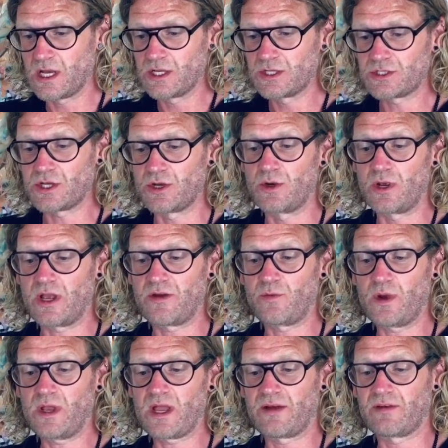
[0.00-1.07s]
So if
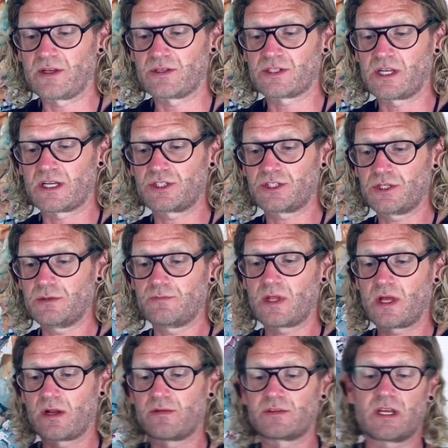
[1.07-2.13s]
we have our section,
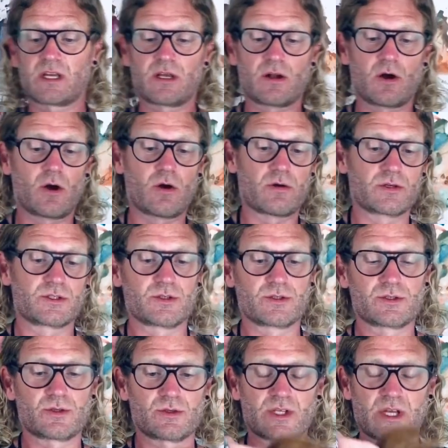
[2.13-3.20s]
and I've taken a
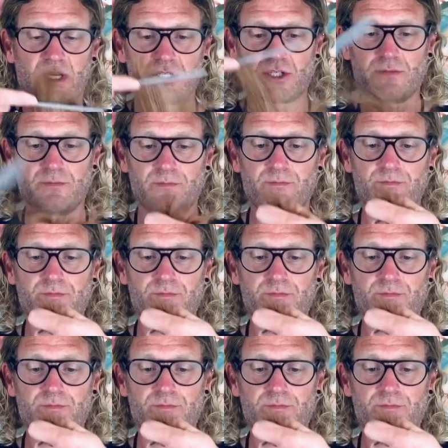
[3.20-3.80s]
horizontal section,